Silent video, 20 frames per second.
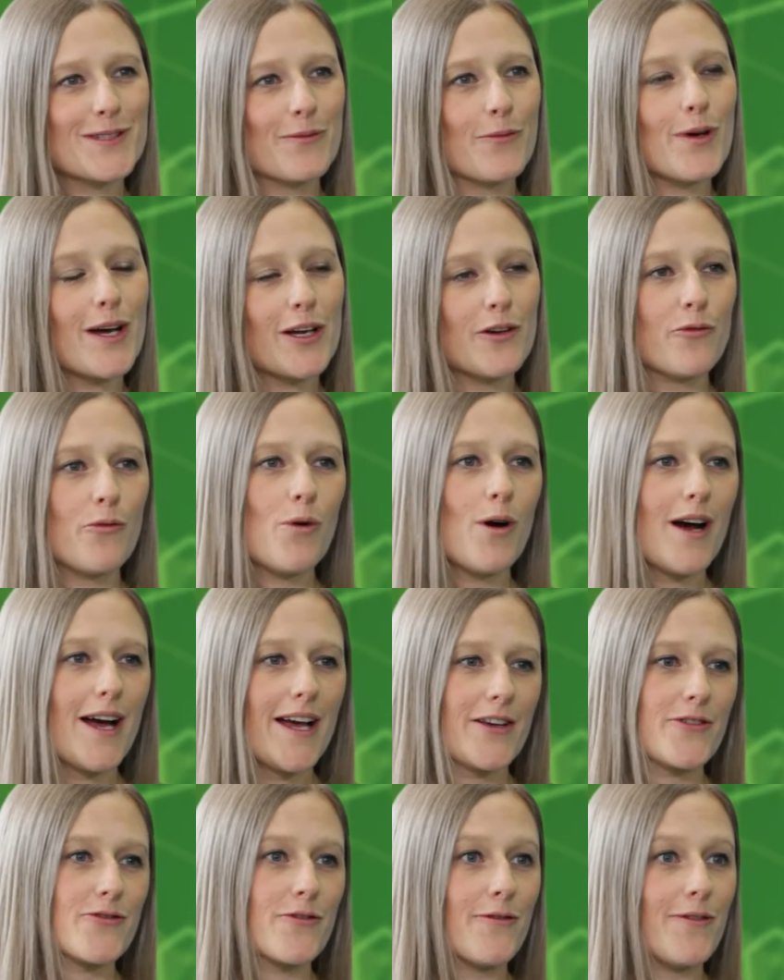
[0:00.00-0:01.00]
and kind of what
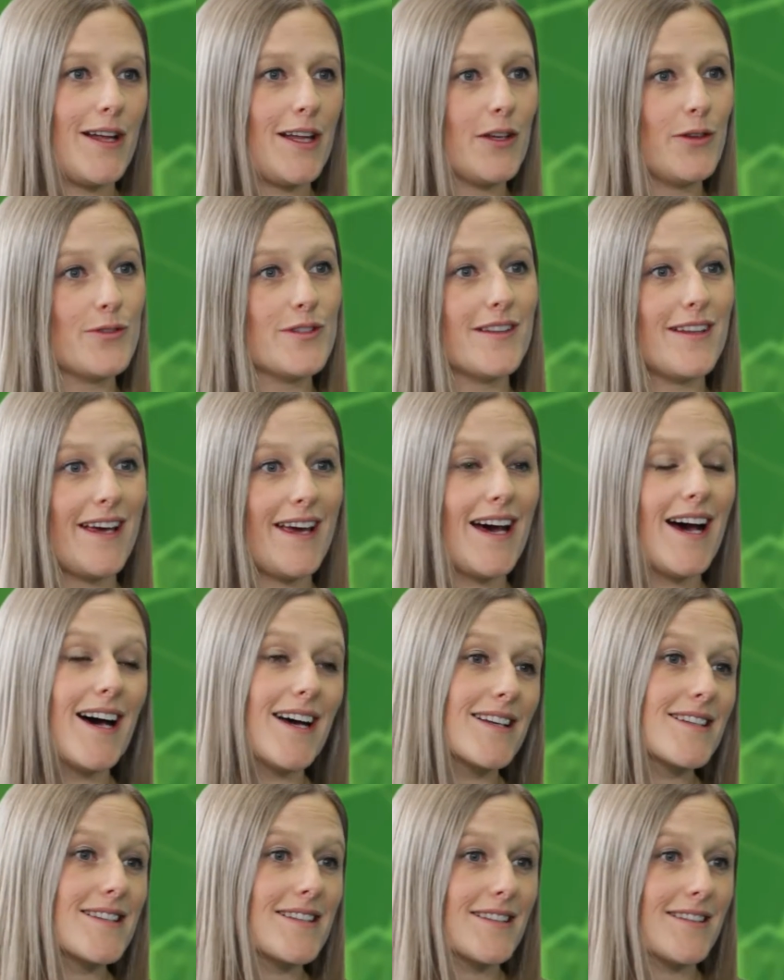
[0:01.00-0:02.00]
extra value do they
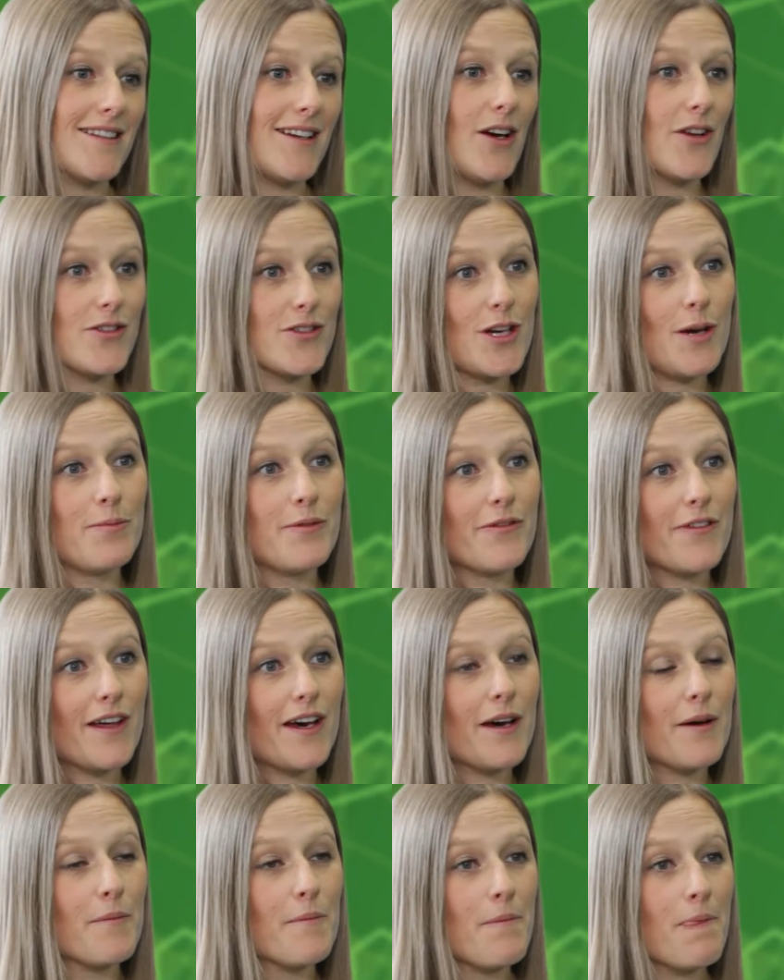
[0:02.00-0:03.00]
add on top of
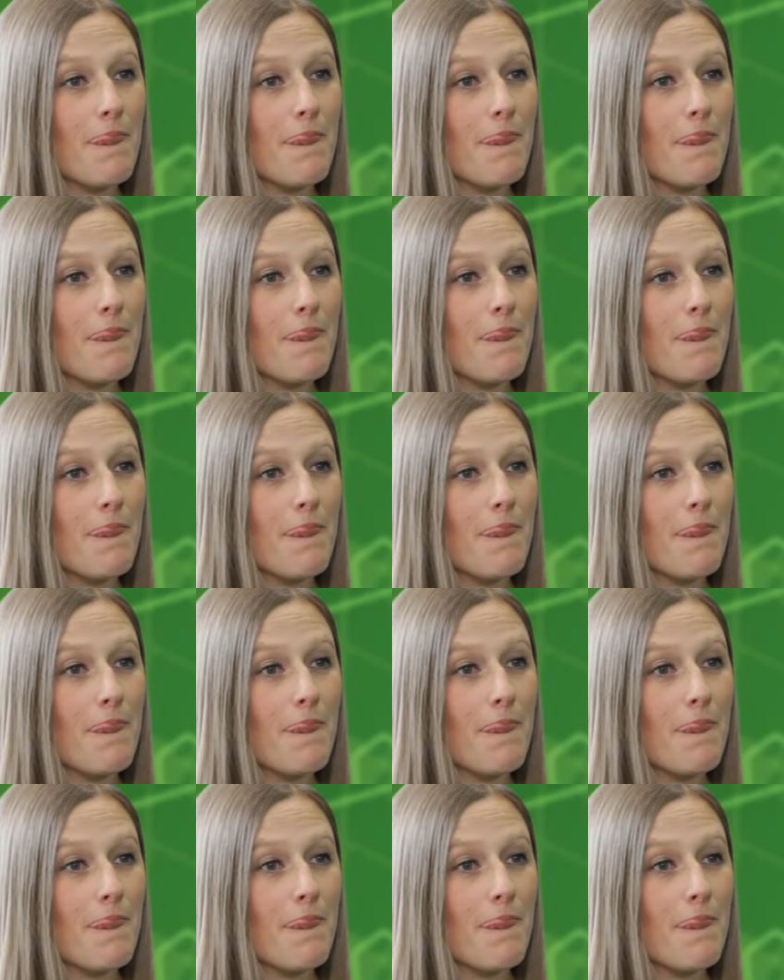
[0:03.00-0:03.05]
that?